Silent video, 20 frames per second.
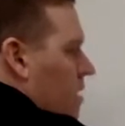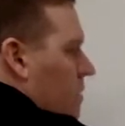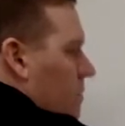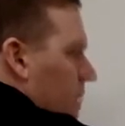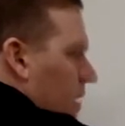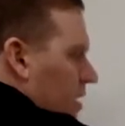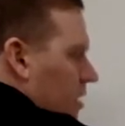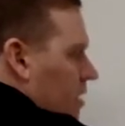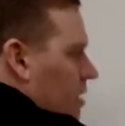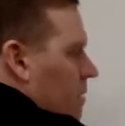
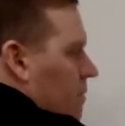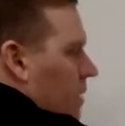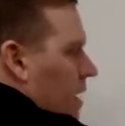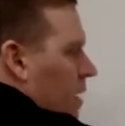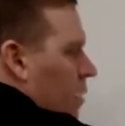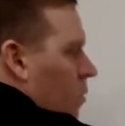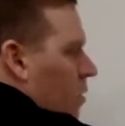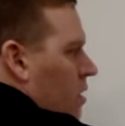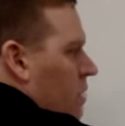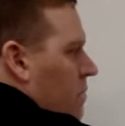meter by
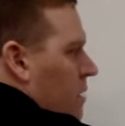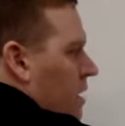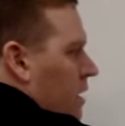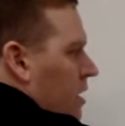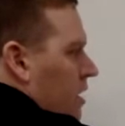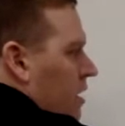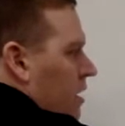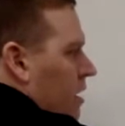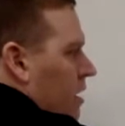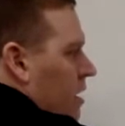1
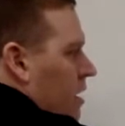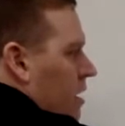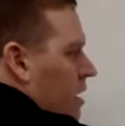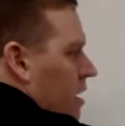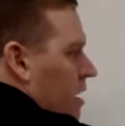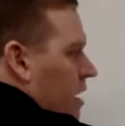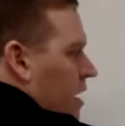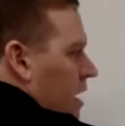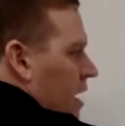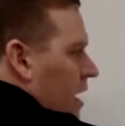meter,
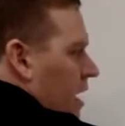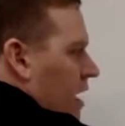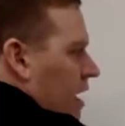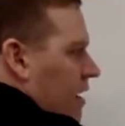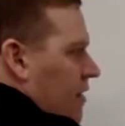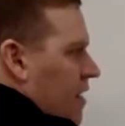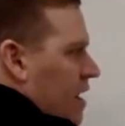and